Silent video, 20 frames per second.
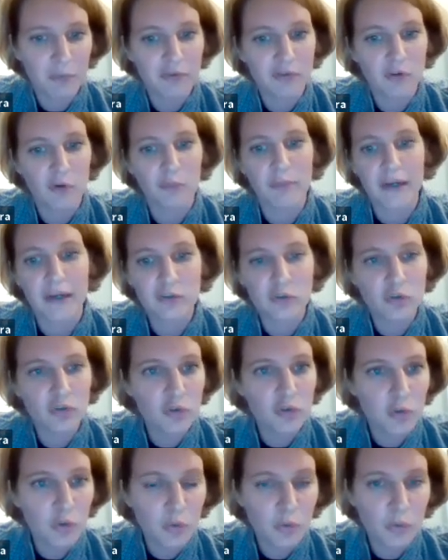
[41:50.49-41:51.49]
So back to
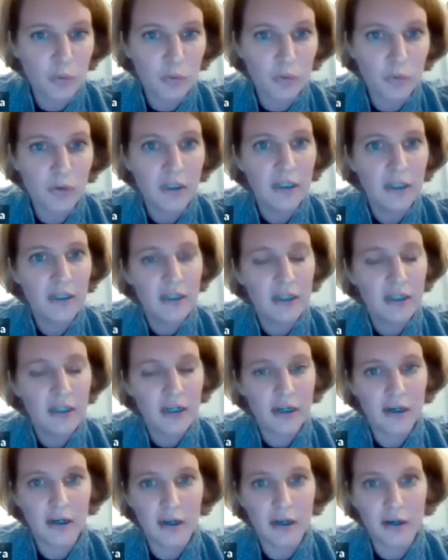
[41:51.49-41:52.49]
school,
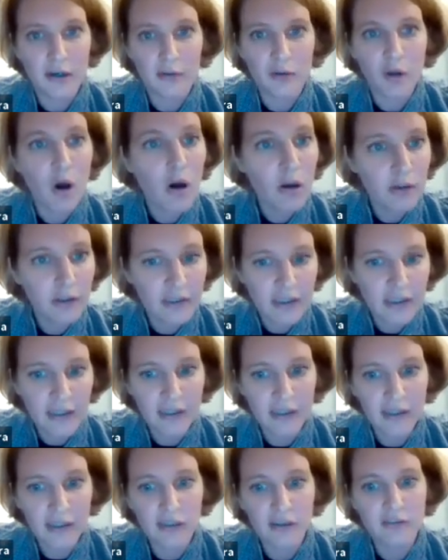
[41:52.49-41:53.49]
the
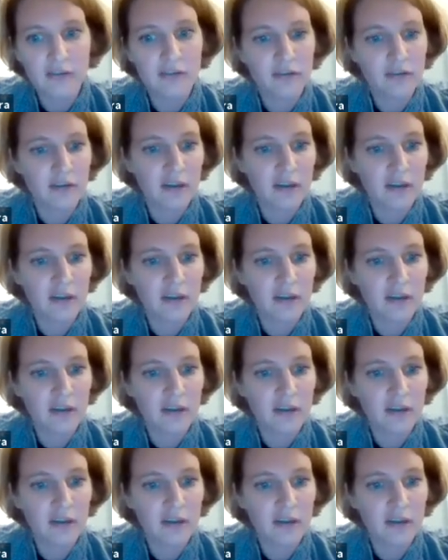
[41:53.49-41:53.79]
holidays,